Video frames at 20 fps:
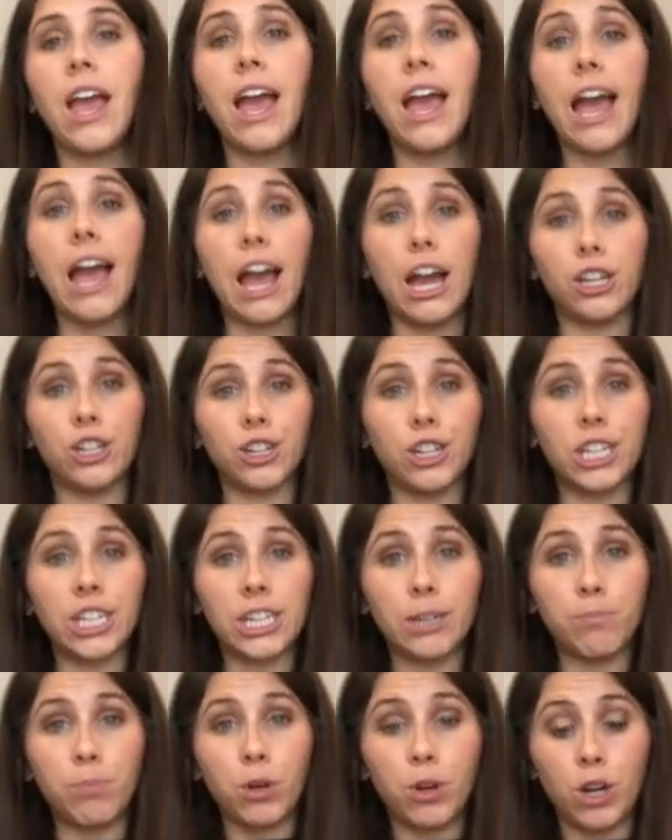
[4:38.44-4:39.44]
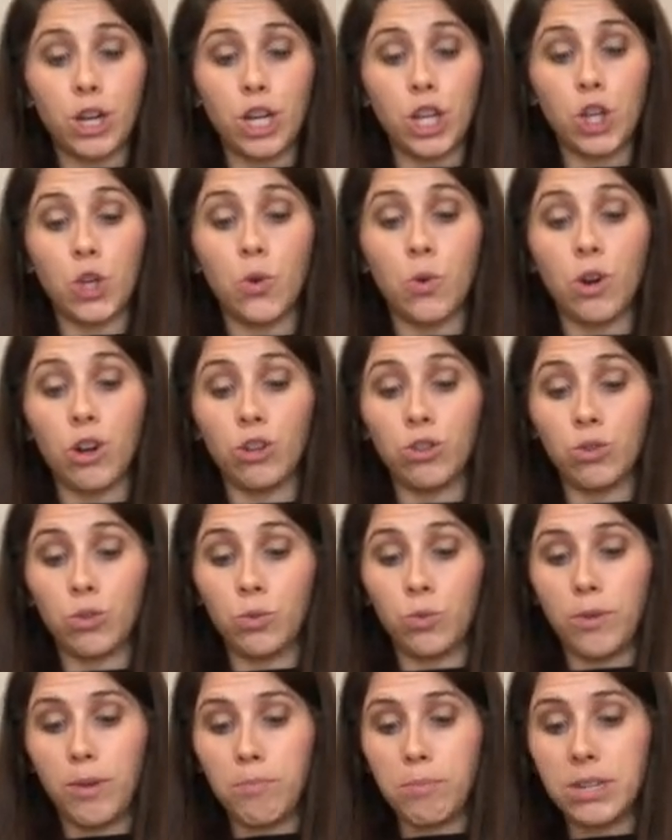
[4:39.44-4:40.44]
and you're gonna put your
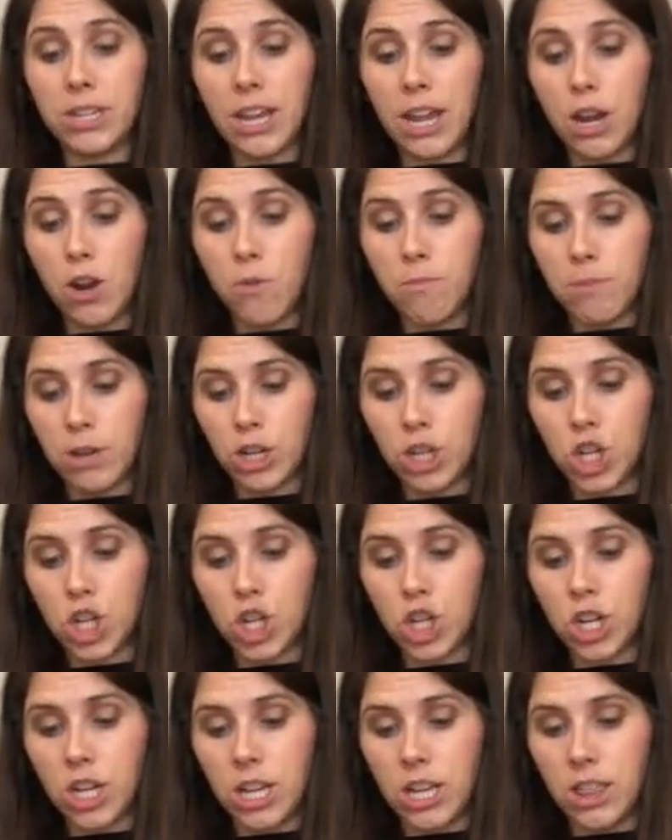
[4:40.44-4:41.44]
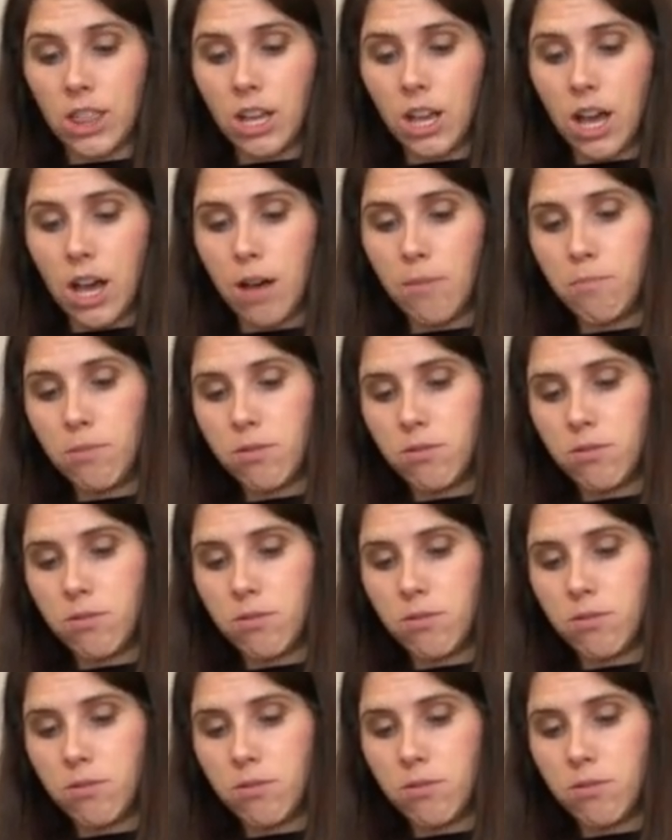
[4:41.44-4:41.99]
sweet potato mixture in the cup.